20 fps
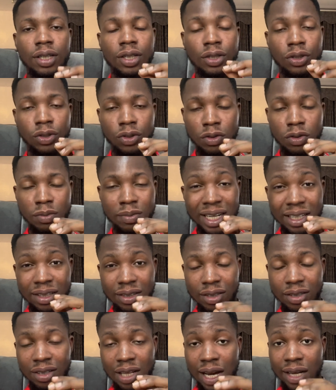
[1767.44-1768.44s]
You might
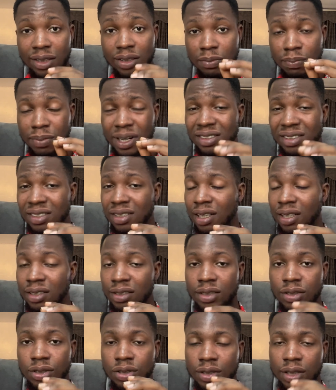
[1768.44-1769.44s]
not like the
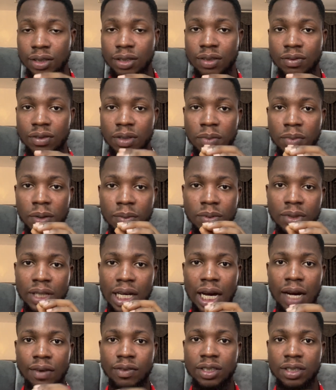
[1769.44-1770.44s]
personality trait of the people that
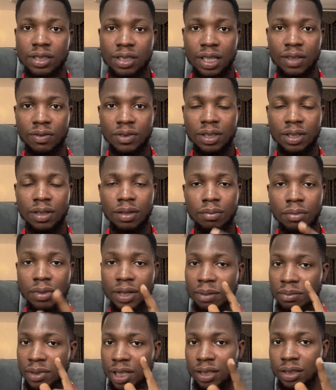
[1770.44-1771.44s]
have this gift, but
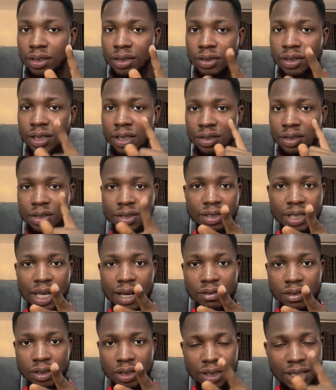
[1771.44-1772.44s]
I'm telling you, they
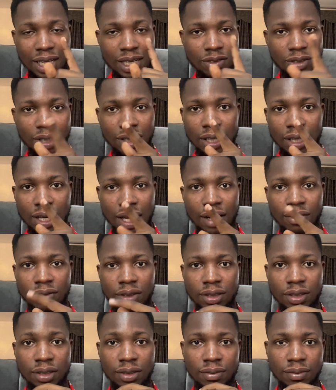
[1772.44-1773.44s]
deserve it. That's why they have
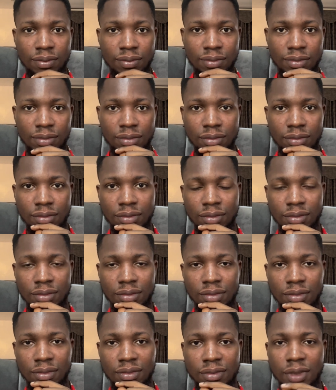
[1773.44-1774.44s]
it.
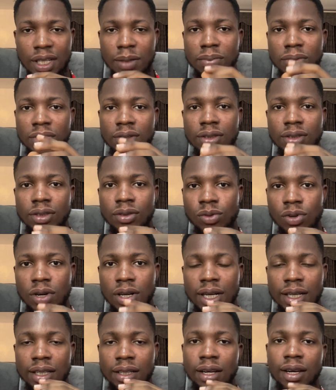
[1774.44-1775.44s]
They put in the work
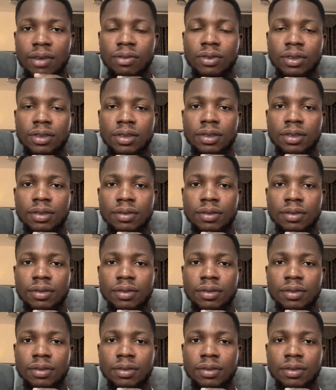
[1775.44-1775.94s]
and the effort.